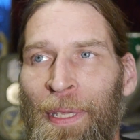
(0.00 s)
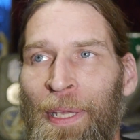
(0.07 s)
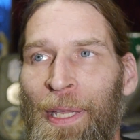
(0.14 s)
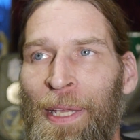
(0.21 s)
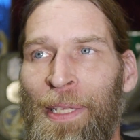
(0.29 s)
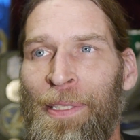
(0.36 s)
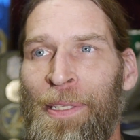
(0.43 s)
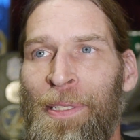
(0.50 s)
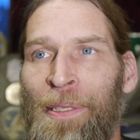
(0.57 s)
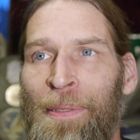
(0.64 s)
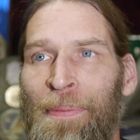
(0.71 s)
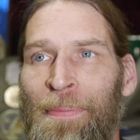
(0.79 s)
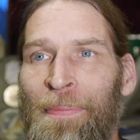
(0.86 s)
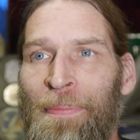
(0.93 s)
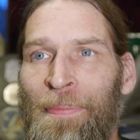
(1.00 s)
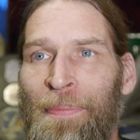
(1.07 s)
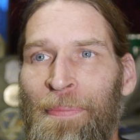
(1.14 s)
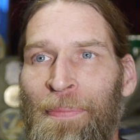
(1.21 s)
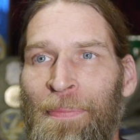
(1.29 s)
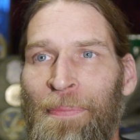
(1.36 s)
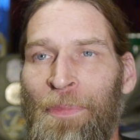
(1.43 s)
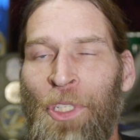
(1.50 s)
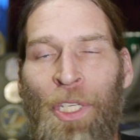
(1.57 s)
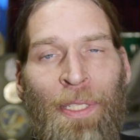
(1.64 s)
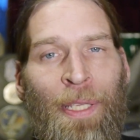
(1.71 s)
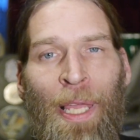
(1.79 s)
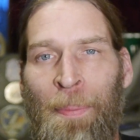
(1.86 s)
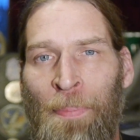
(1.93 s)
It's
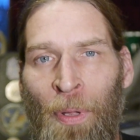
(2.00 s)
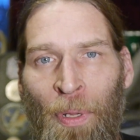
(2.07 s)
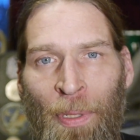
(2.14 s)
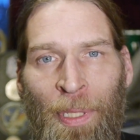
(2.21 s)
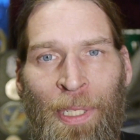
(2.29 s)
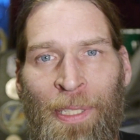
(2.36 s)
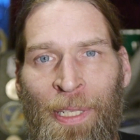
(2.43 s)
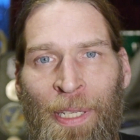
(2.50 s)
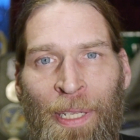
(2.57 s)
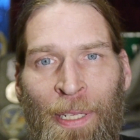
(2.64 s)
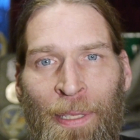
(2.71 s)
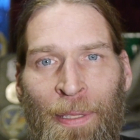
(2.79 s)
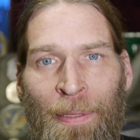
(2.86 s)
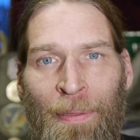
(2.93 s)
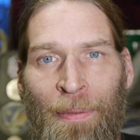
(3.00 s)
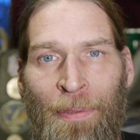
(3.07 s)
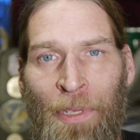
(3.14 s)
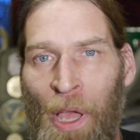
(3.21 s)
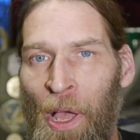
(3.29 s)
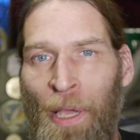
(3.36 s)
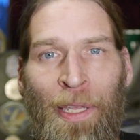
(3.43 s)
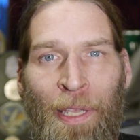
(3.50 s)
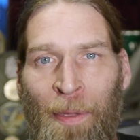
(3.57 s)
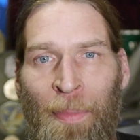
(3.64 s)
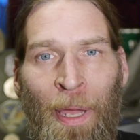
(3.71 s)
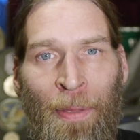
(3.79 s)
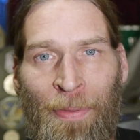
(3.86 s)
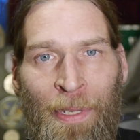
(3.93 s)
just like pulling teeth talking
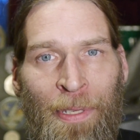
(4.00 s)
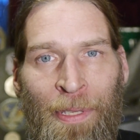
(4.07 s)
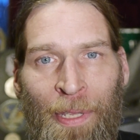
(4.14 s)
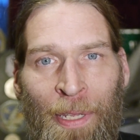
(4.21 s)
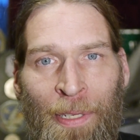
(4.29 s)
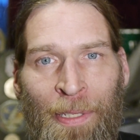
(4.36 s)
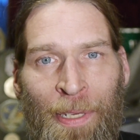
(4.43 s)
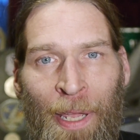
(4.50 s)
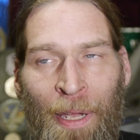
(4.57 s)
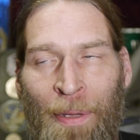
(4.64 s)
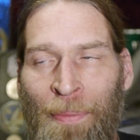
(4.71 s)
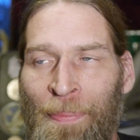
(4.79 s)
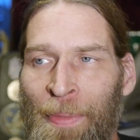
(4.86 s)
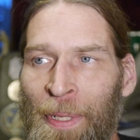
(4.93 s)
about these things now.